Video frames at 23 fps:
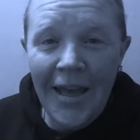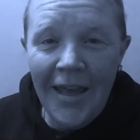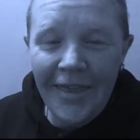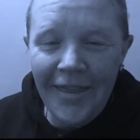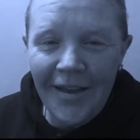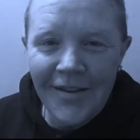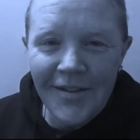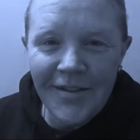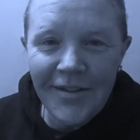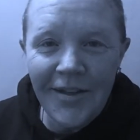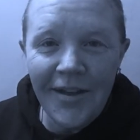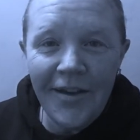and
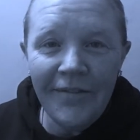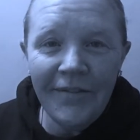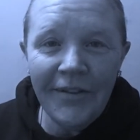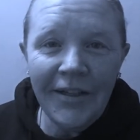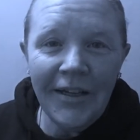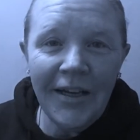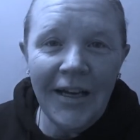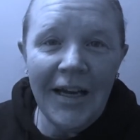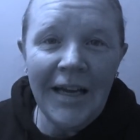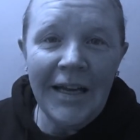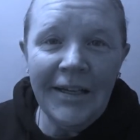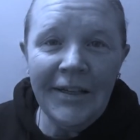that's love and
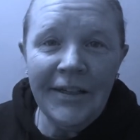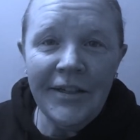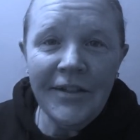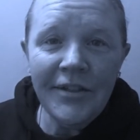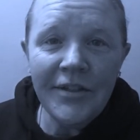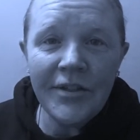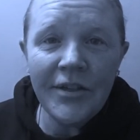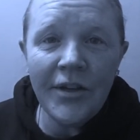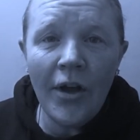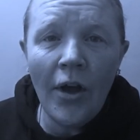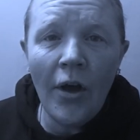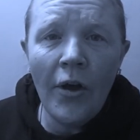
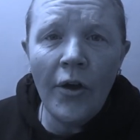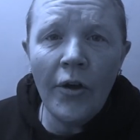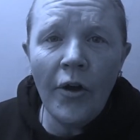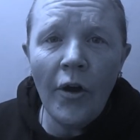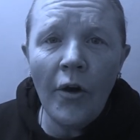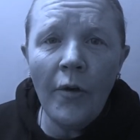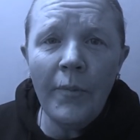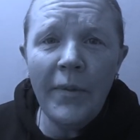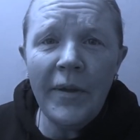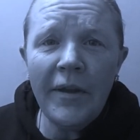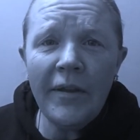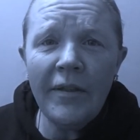kindness.
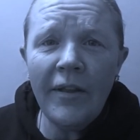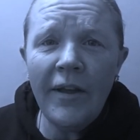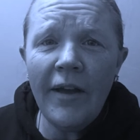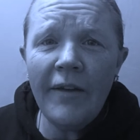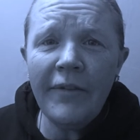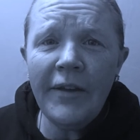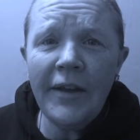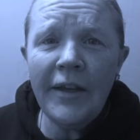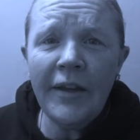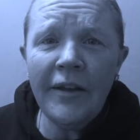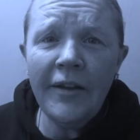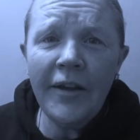Go be
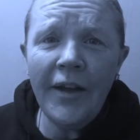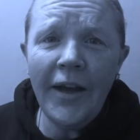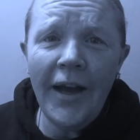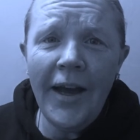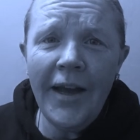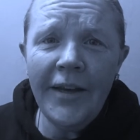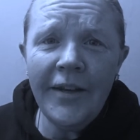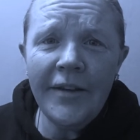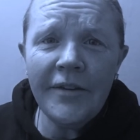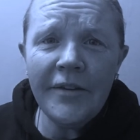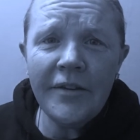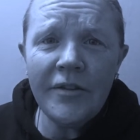loving and
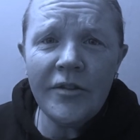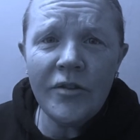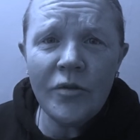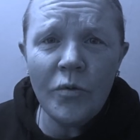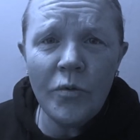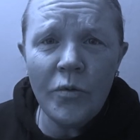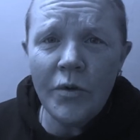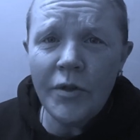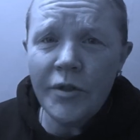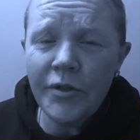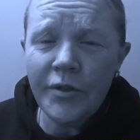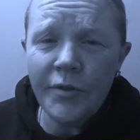kind
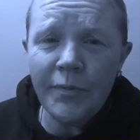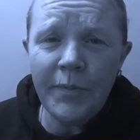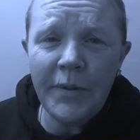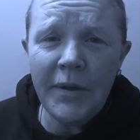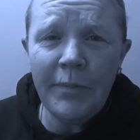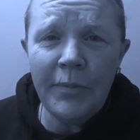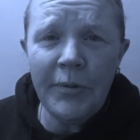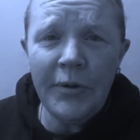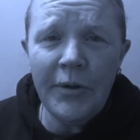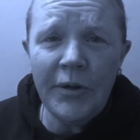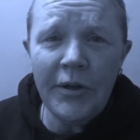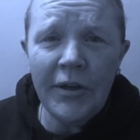towards your
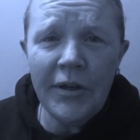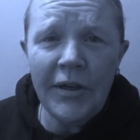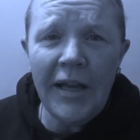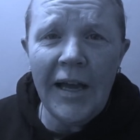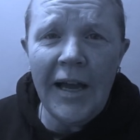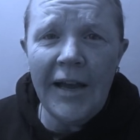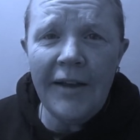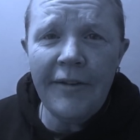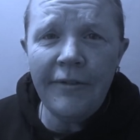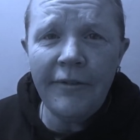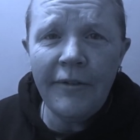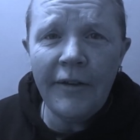people in your
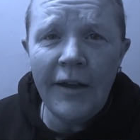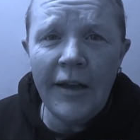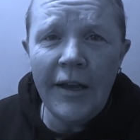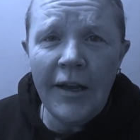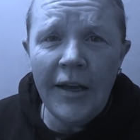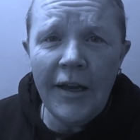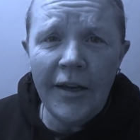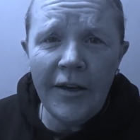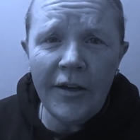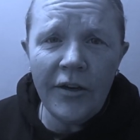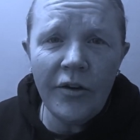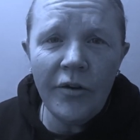life,
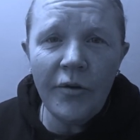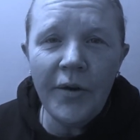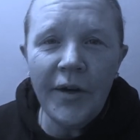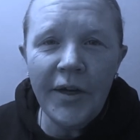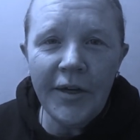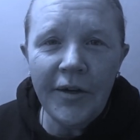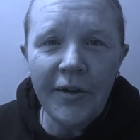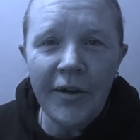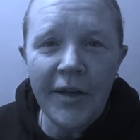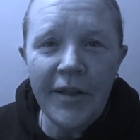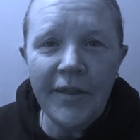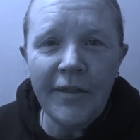and you know
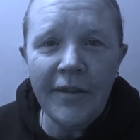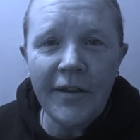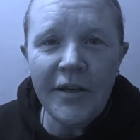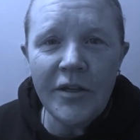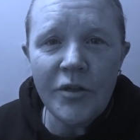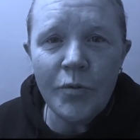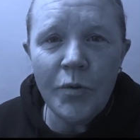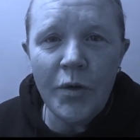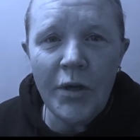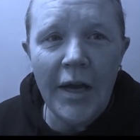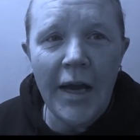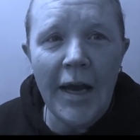what? Great
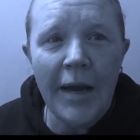things will